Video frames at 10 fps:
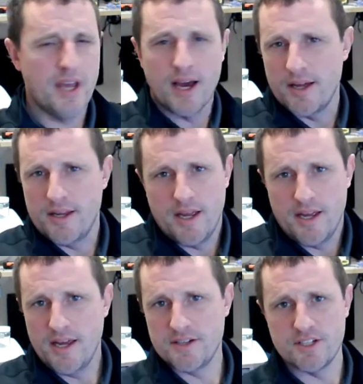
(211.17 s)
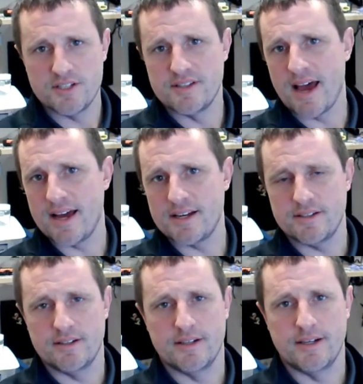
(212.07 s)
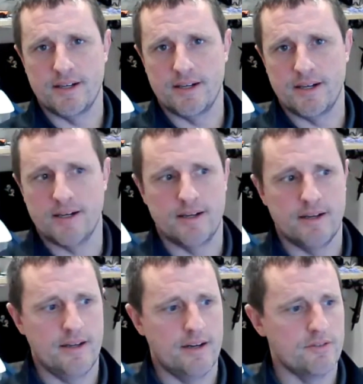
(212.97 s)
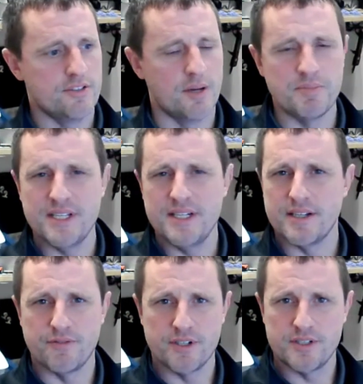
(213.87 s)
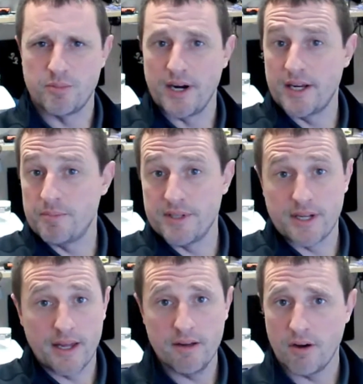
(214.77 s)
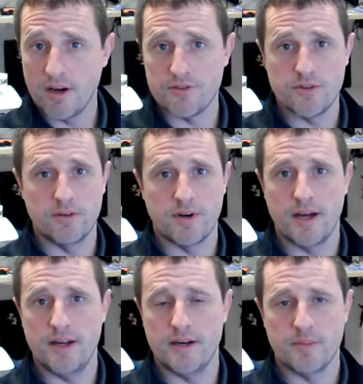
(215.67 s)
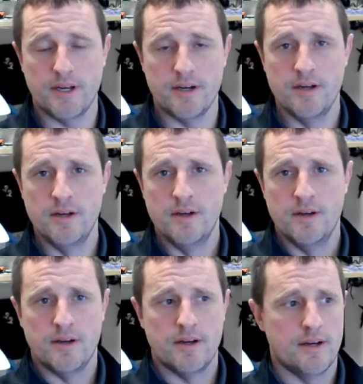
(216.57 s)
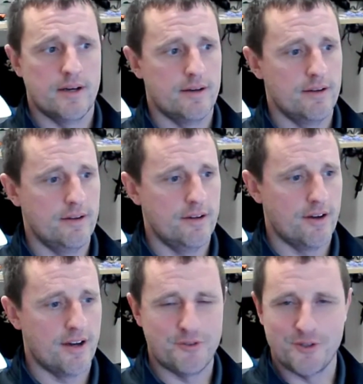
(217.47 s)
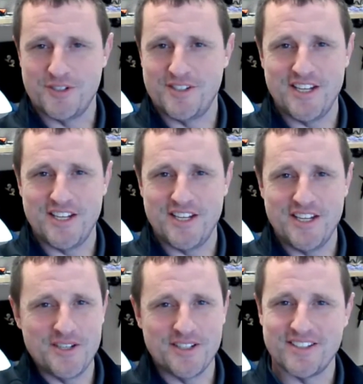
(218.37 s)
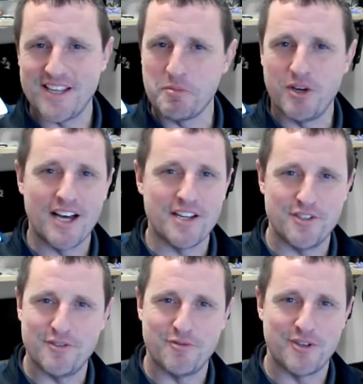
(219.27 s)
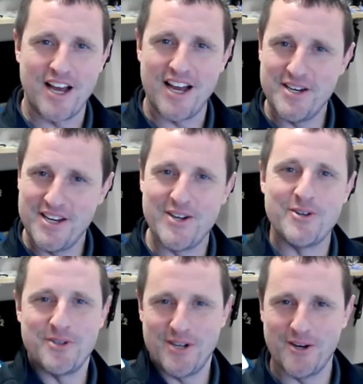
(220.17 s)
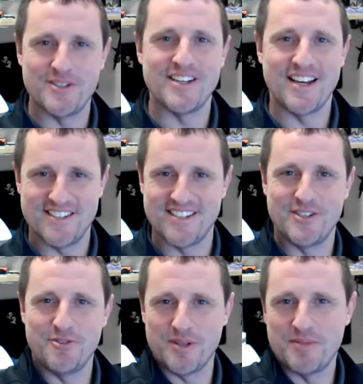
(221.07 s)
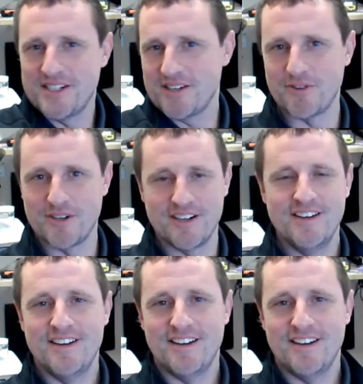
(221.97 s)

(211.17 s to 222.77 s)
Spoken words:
So yeah, it's just that something different to break up the day. Also, right? I mean, after teaching the same classes for 9 years, it's nice to do something different.